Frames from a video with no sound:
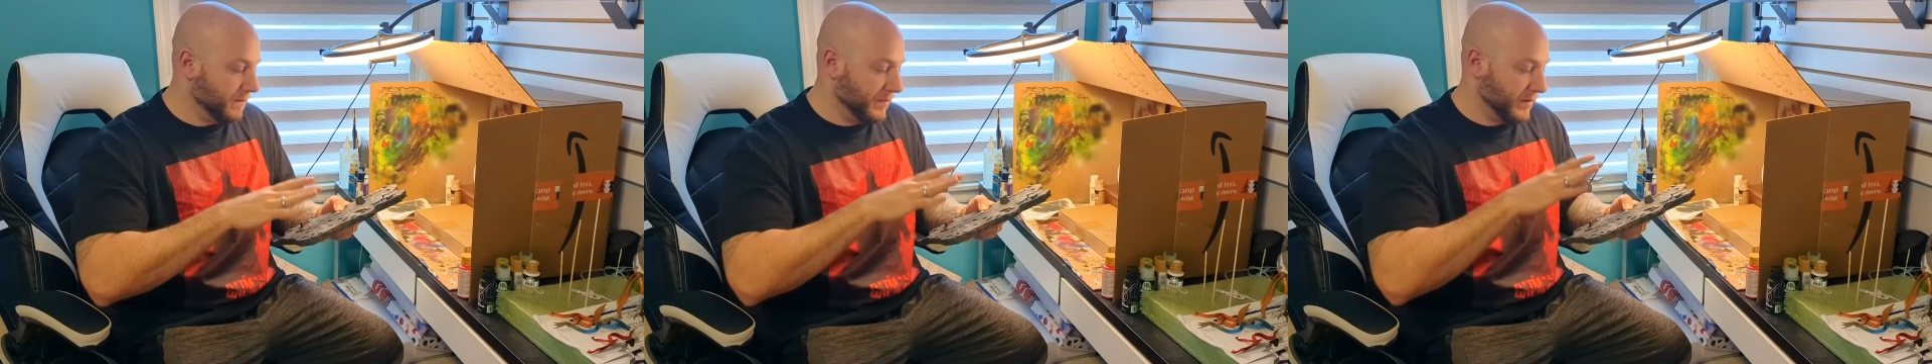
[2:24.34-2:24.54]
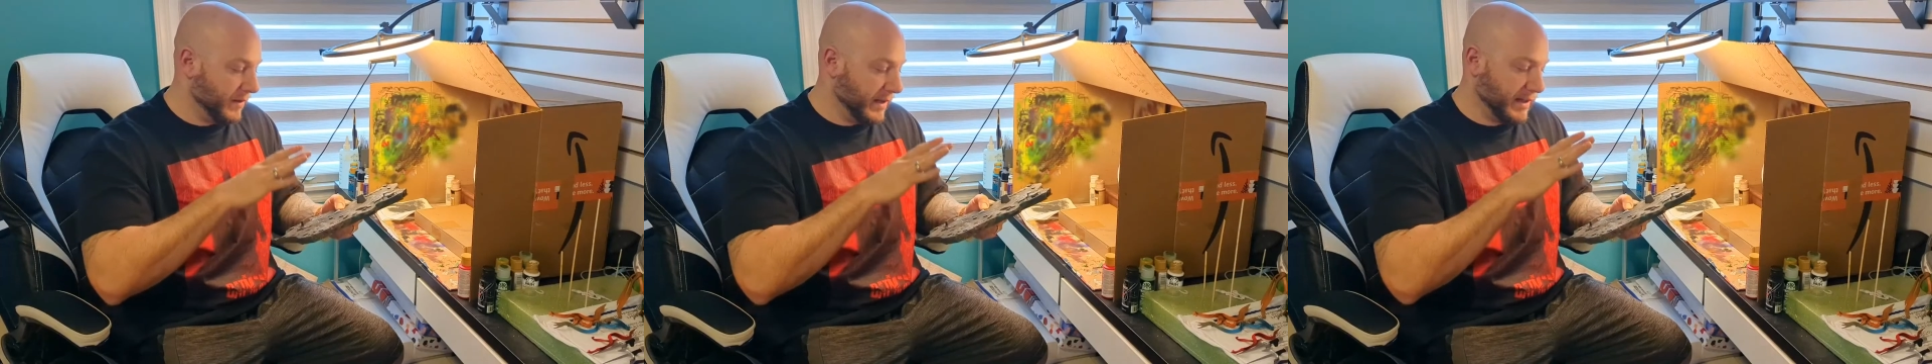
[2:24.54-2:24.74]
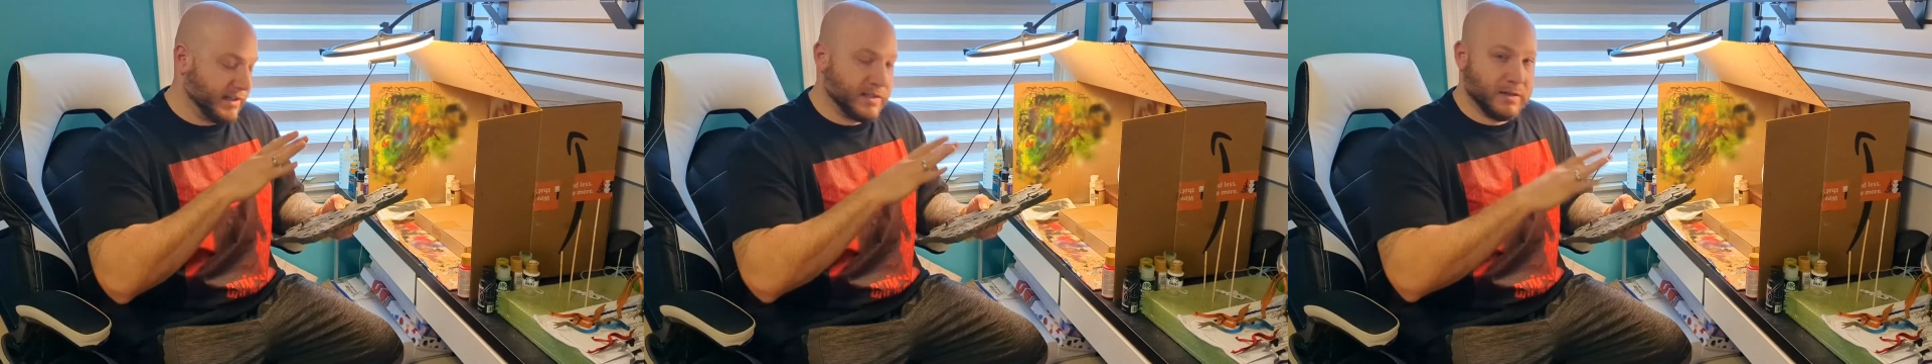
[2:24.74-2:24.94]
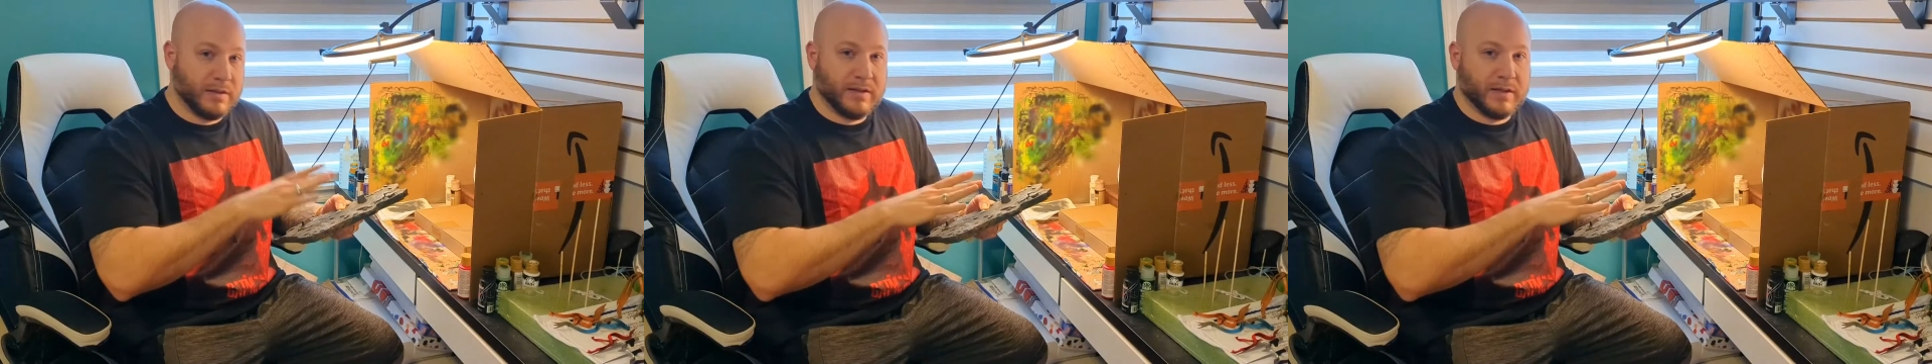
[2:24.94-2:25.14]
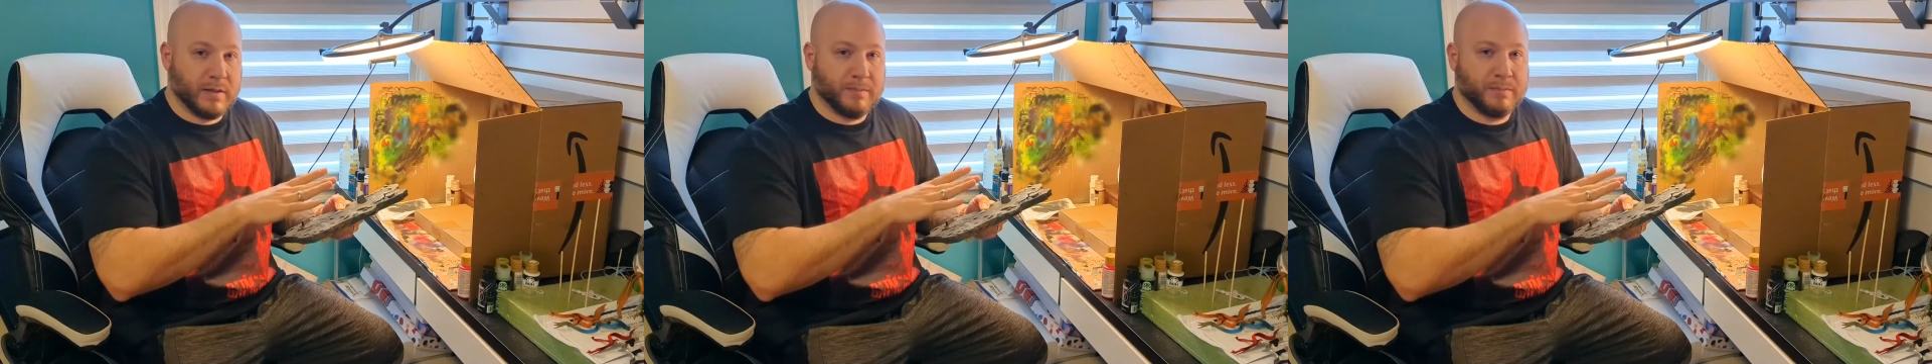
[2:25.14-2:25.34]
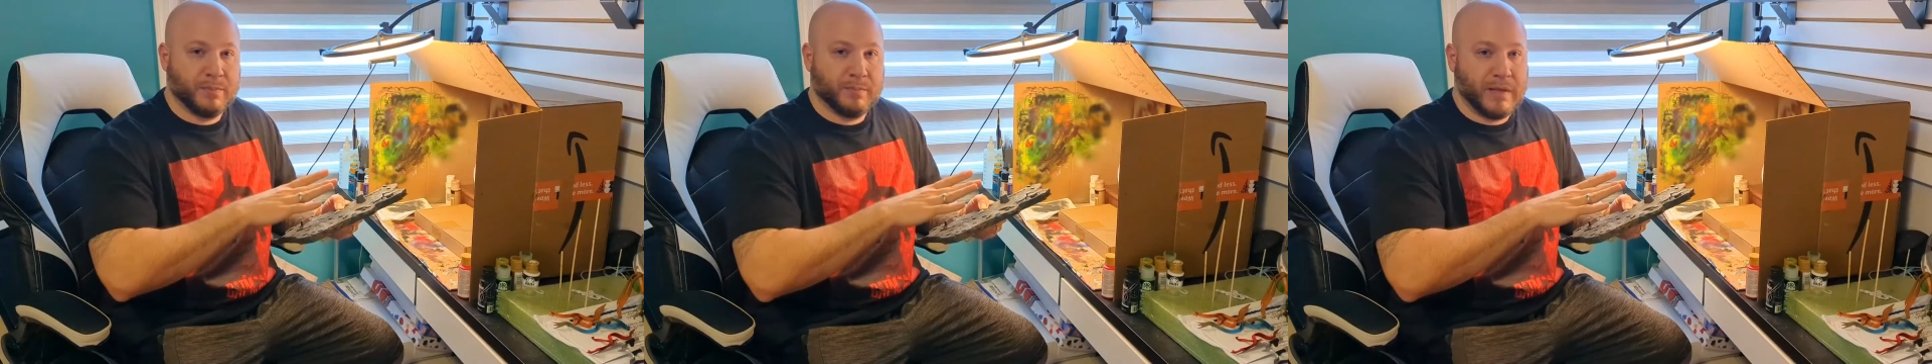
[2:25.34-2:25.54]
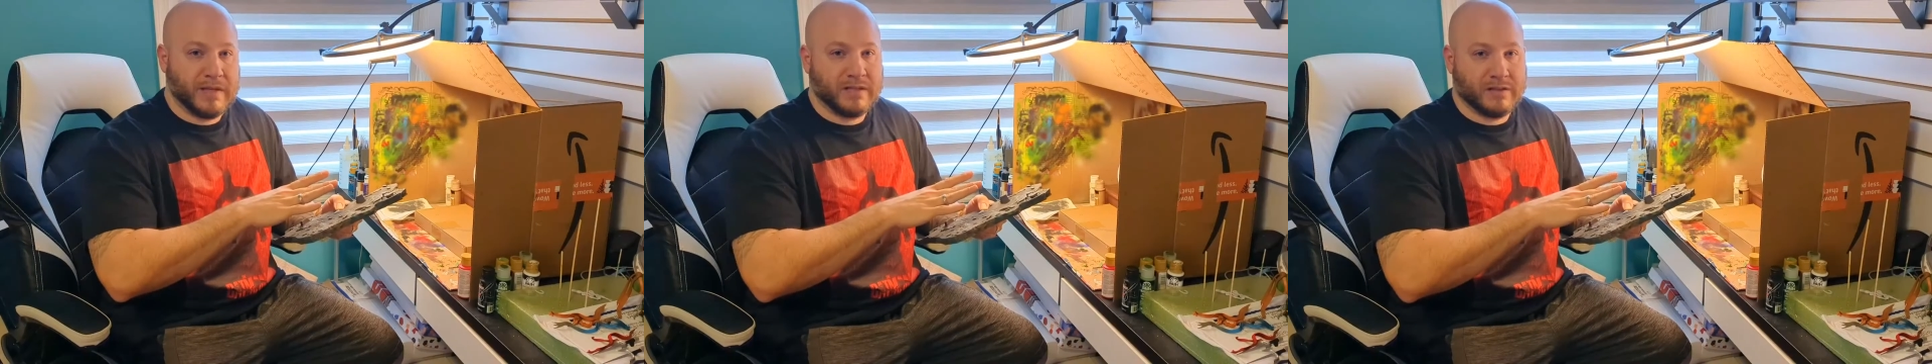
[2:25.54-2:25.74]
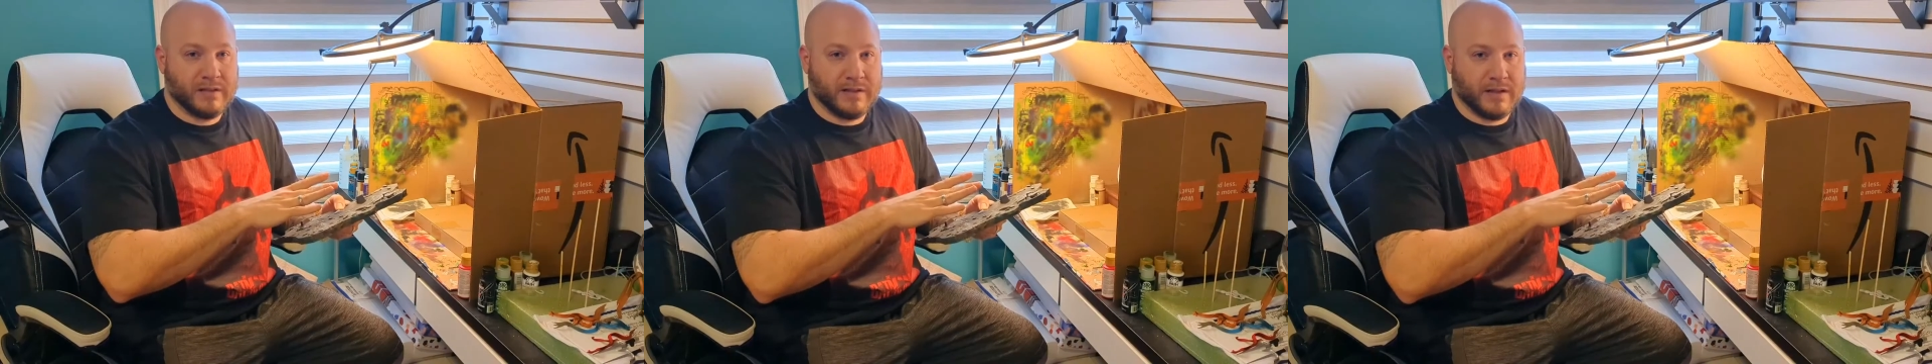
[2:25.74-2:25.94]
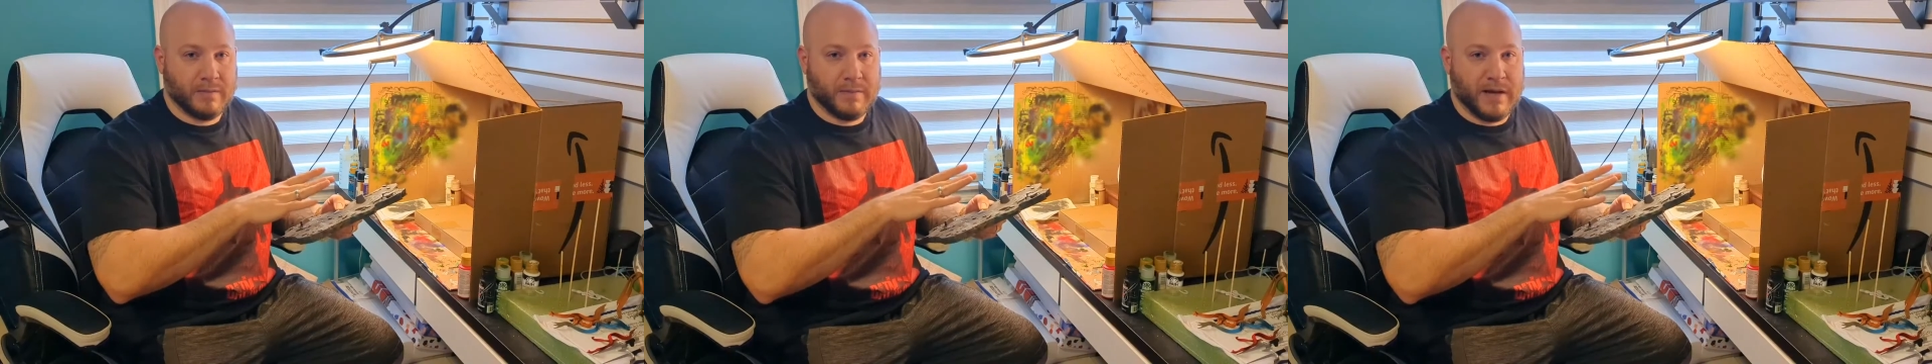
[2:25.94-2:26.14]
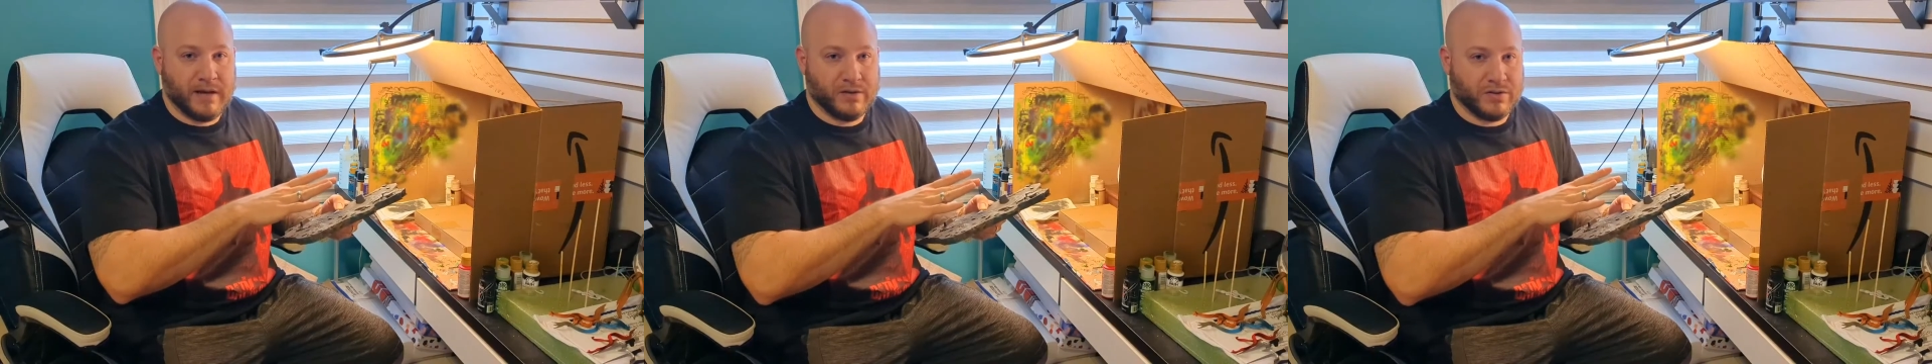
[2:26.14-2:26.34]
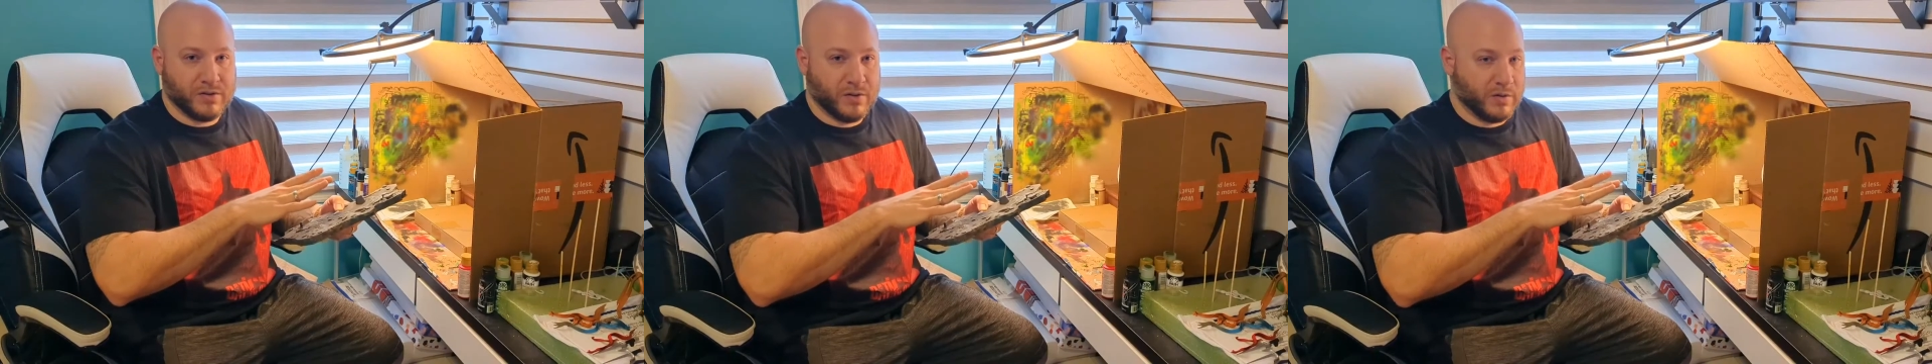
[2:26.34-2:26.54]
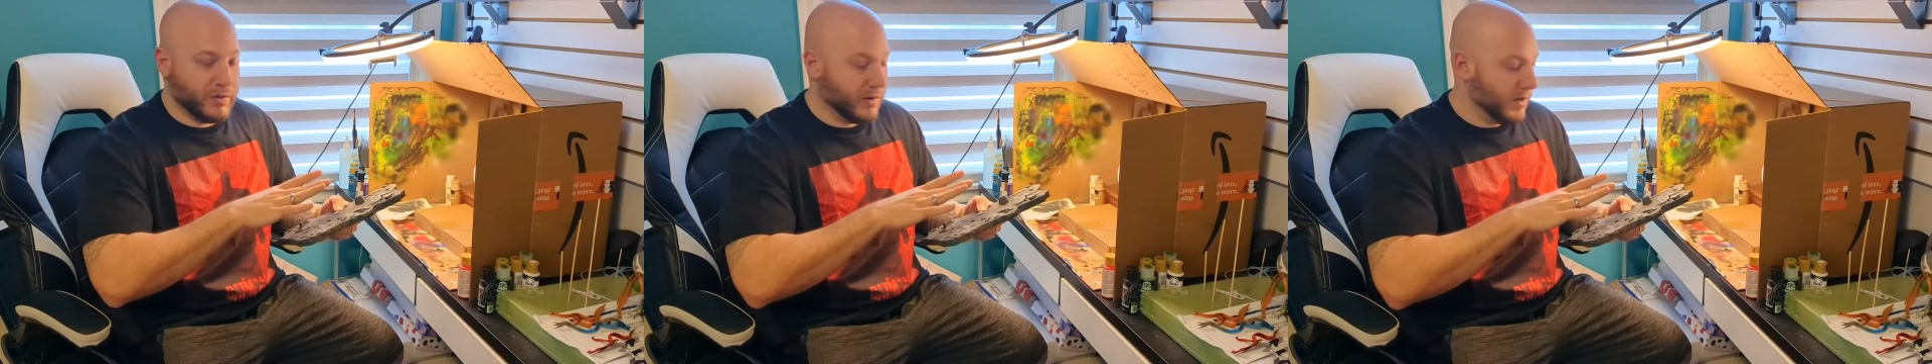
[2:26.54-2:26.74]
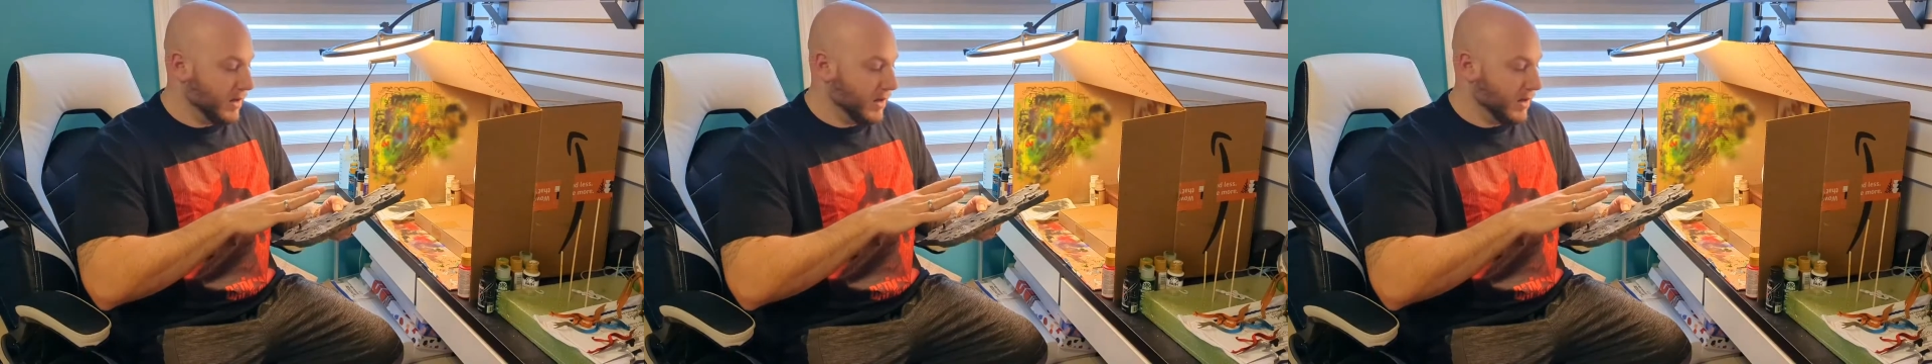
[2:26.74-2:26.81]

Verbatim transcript: like it's a, like a basically like a battle zone.